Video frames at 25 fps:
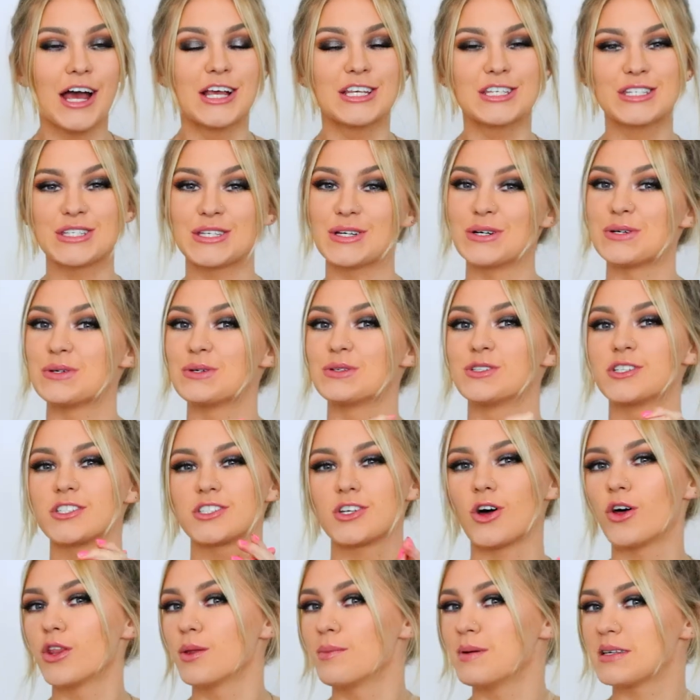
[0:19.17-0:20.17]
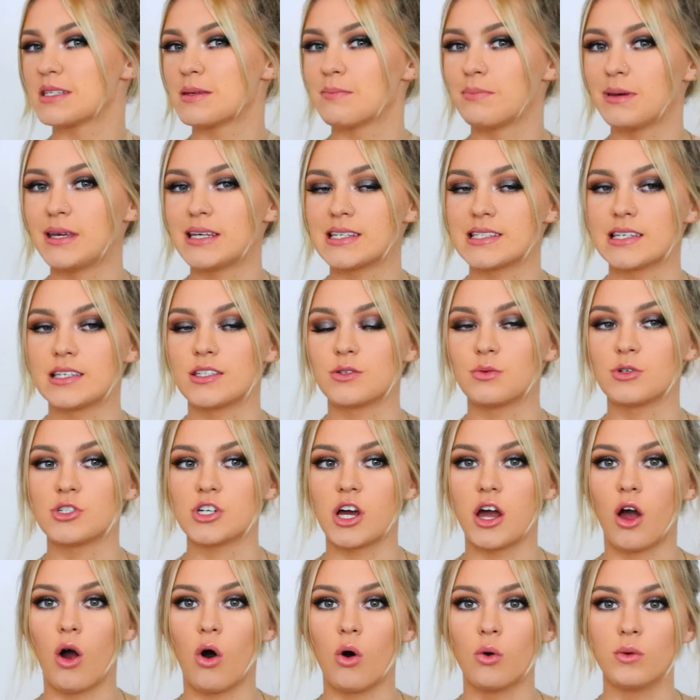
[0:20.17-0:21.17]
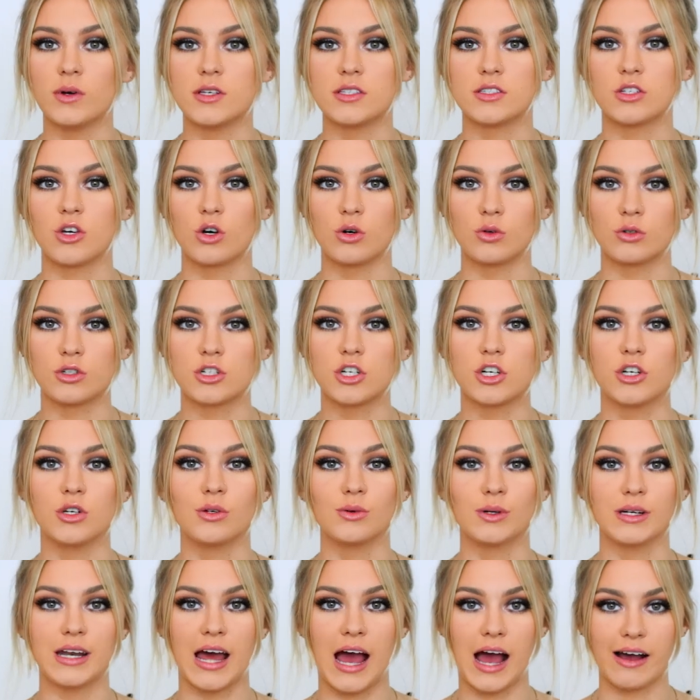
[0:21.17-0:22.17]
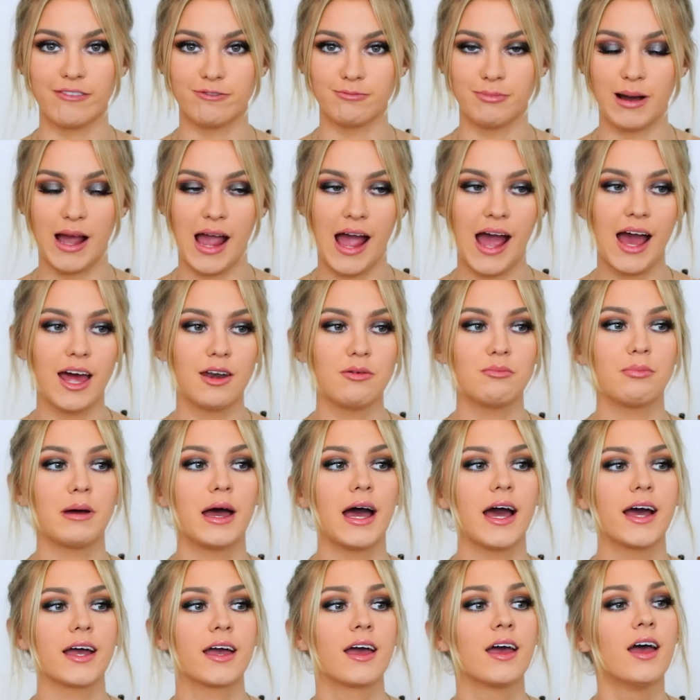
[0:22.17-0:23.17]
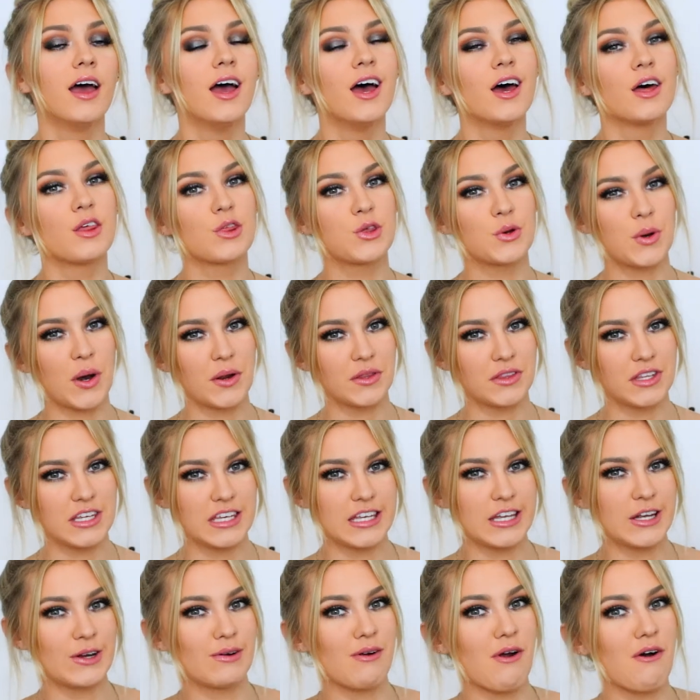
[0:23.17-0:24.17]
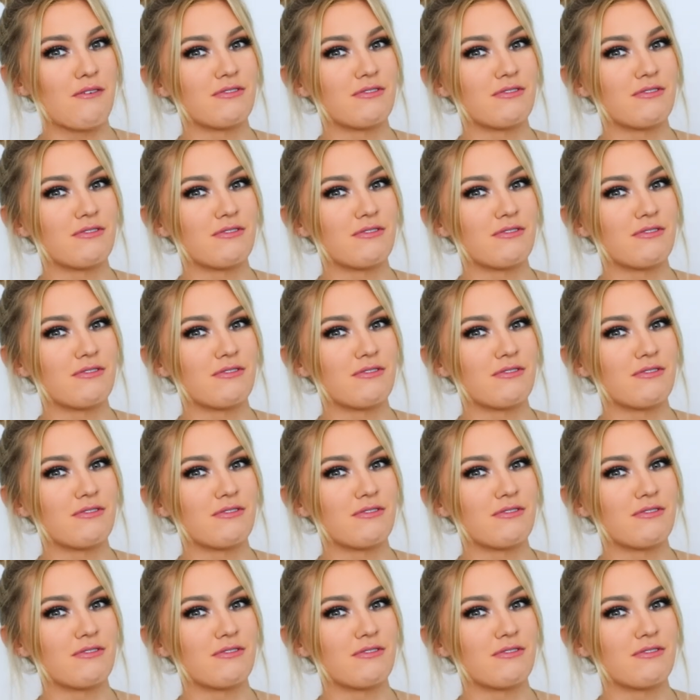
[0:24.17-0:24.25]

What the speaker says: So just all the bits and pieces which I always go to and have in my handbag throughout the year.